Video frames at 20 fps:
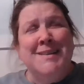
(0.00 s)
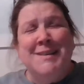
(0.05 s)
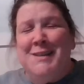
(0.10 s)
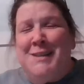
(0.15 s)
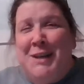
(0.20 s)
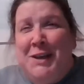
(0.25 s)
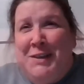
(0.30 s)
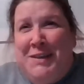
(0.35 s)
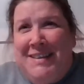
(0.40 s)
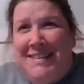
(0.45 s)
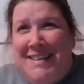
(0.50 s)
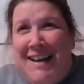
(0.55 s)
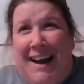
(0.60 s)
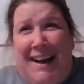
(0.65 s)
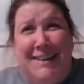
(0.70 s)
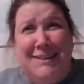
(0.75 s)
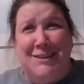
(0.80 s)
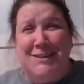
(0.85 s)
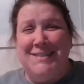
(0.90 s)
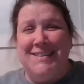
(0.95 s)
So the
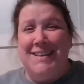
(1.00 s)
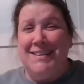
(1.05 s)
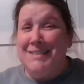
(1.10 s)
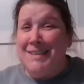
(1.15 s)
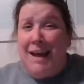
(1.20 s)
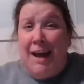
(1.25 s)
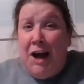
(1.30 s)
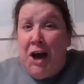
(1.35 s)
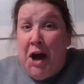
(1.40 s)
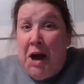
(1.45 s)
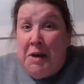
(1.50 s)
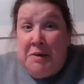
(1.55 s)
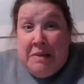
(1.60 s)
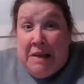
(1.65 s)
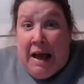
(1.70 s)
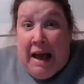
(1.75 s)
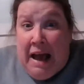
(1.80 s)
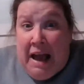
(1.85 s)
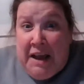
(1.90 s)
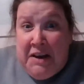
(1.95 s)
doctor says,
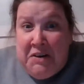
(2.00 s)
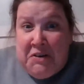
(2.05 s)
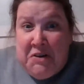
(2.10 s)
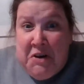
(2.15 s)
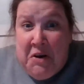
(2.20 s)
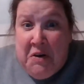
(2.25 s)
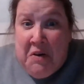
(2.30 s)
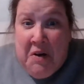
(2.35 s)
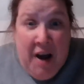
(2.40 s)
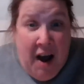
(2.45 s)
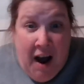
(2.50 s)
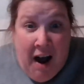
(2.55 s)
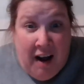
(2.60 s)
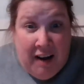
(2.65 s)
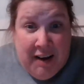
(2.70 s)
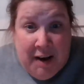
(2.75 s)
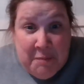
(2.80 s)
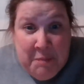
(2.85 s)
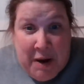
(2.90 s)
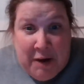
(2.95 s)
"I don't know. I'll
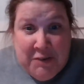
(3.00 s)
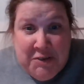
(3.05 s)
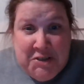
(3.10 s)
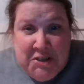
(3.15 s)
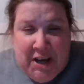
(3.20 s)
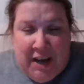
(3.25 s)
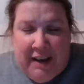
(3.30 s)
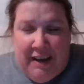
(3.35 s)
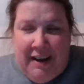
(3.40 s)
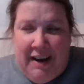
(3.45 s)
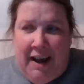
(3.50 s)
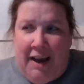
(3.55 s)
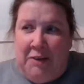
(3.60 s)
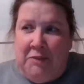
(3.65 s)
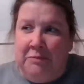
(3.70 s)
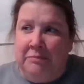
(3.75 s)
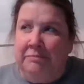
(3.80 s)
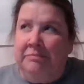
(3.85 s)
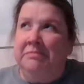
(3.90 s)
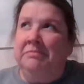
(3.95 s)
come out and check it
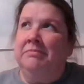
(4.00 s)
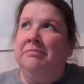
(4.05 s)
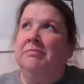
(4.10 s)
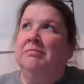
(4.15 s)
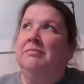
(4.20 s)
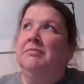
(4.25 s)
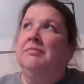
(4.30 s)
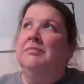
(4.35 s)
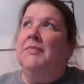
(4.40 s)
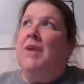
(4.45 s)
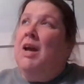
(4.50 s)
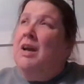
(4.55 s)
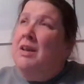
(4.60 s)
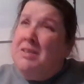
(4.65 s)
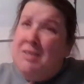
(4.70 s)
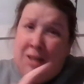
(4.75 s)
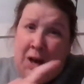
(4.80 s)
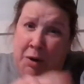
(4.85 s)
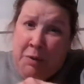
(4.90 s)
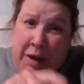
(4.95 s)
out."
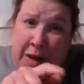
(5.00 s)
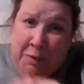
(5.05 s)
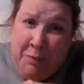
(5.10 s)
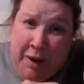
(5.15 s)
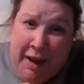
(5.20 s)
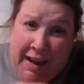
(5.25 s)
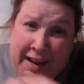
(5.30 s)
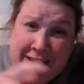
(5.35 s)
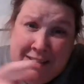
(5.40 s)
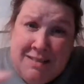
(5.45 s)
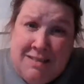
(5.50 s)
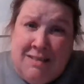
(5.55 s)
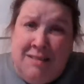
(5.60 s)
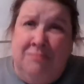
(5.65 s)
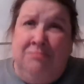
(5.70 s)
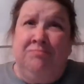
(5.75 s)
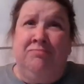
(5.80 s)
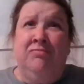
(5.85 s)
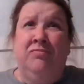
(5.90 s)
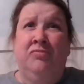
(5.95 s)
So he waits
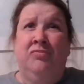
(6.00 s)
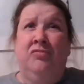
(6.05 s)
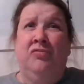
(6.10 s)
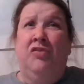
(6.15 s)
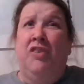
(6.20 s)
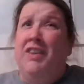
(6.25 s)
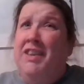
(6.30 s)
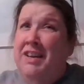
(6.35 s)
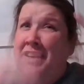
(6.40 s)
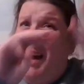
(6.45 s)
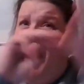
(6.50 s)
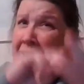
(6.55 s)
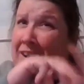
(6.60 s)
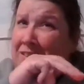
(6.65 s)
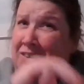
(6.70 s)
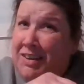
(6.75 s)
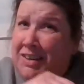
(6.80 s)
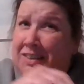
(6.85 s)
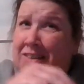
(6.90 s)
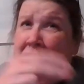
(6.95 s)
for the
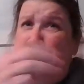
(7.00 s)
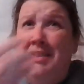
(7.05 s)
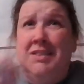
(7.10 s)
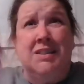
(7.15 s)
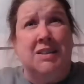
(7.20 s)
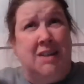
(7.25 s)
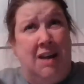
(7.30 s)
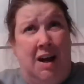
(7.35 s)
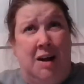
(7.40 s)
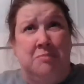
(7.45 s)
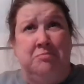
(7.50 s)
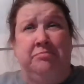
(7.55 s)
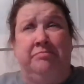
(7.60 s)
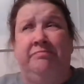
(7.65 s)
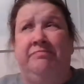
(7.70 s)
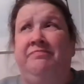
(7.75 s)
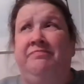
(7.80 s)
doctor to come.